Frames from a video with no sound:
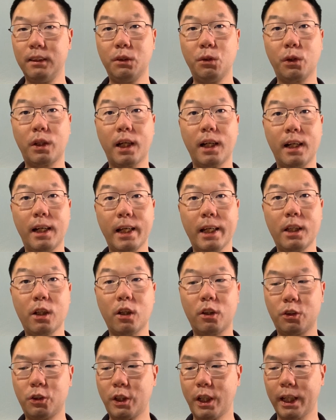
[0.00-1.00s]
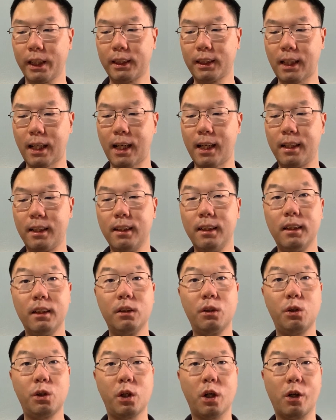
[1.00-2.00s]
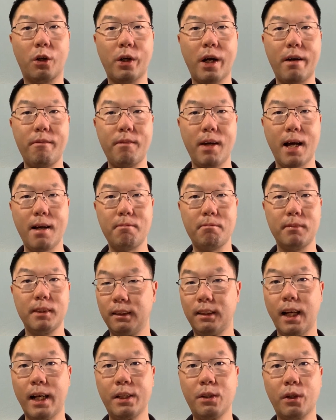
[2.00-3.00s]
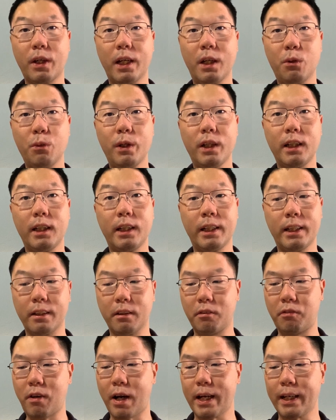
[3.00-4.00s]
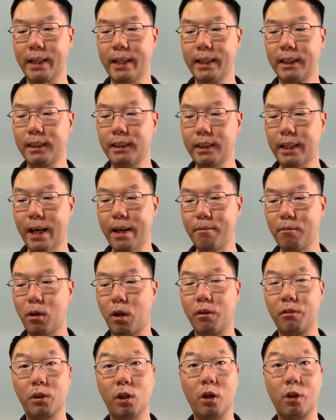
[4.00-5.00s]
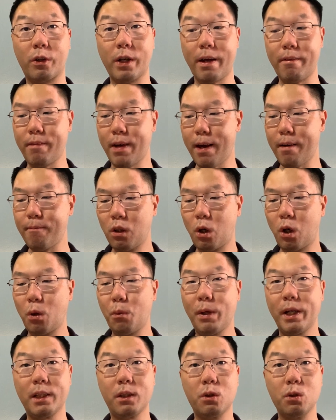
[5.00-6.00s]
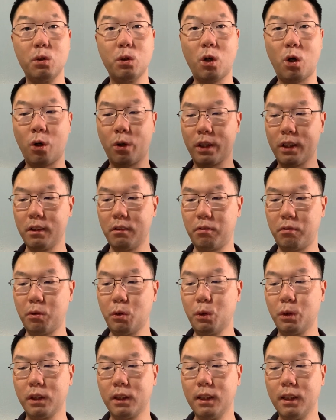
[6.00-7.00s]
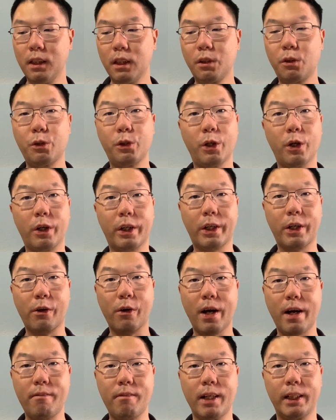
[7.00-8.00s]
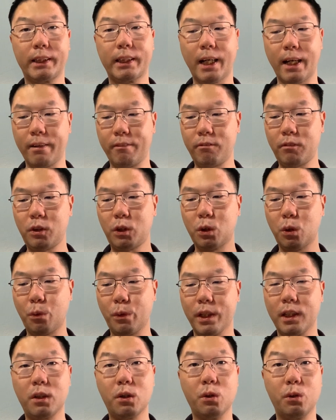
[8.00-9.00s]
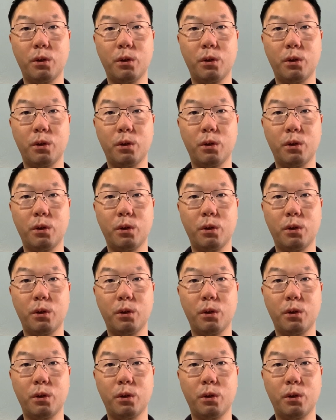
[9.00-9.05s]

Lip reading: You can link your GX card to your Grab app, and you can do it in the Finance tab of your Grab app or when you order food through your Grab as I'm showing you